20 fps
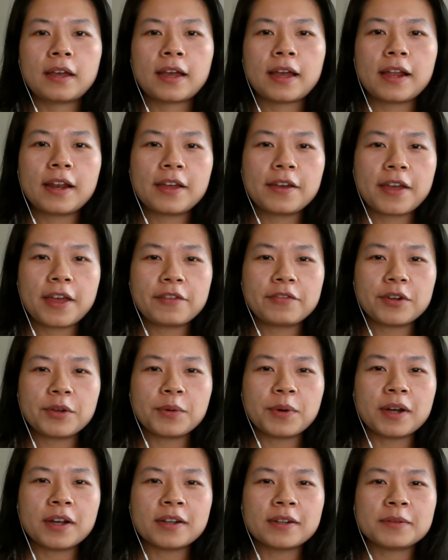Hello
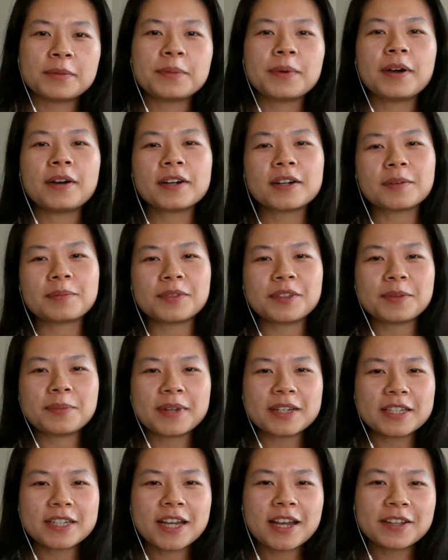everyone, welcome to
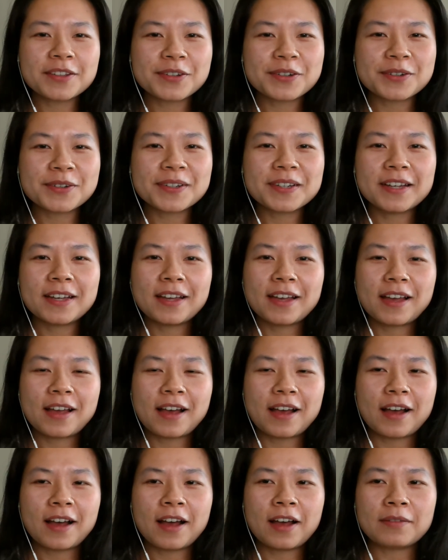my channel.
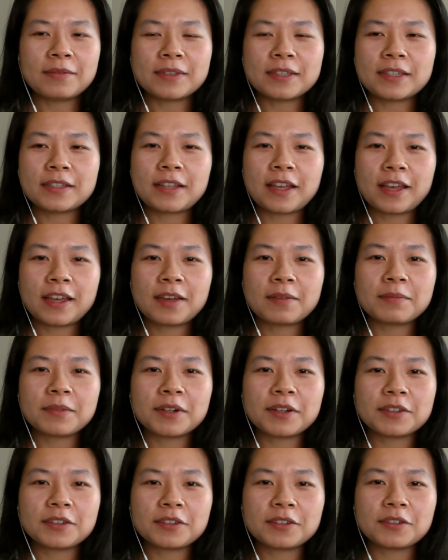Today I'm
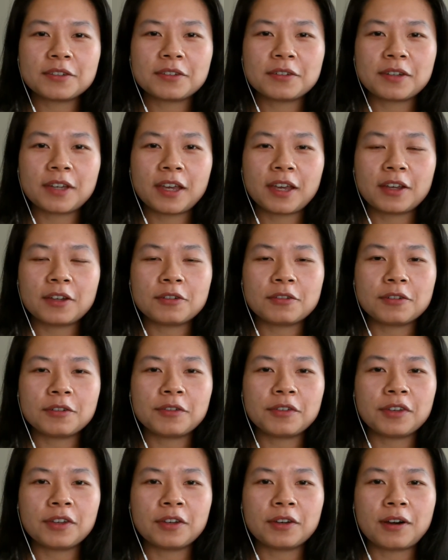going to do a
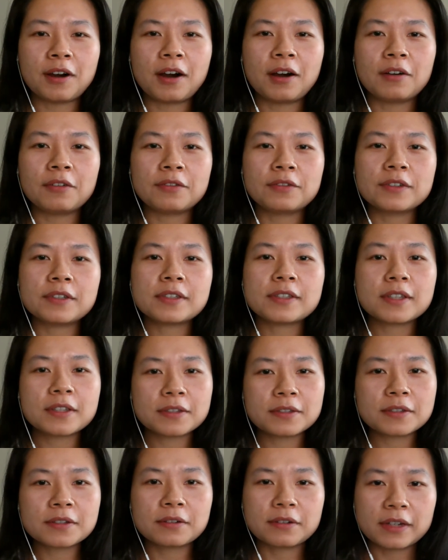review of
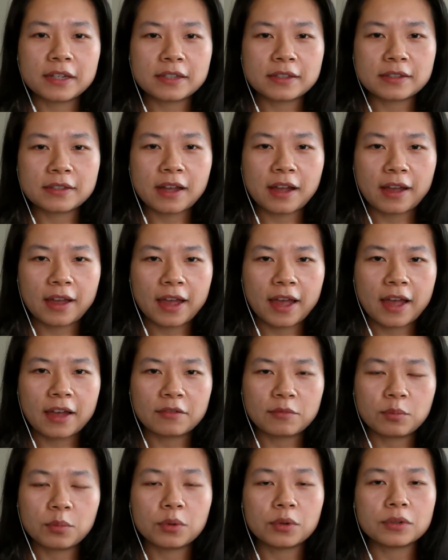sunscreens that I
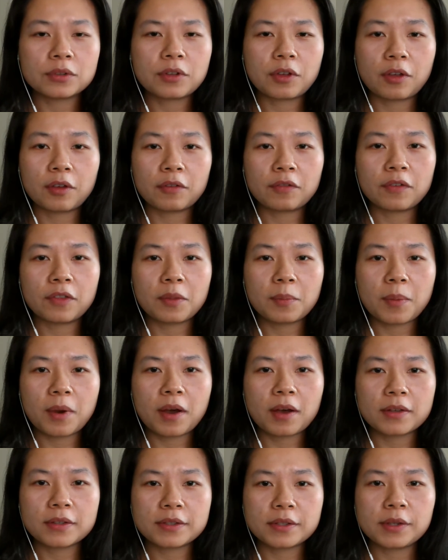have bought over the
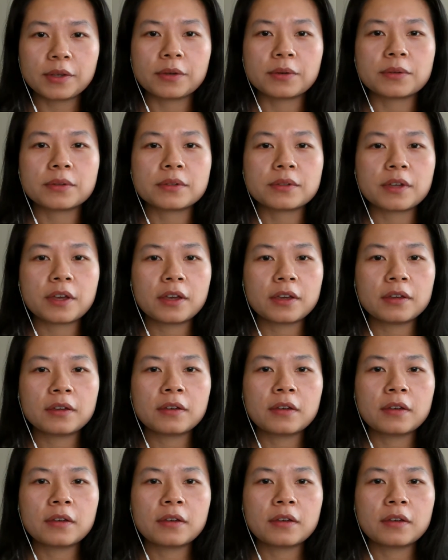past year or so.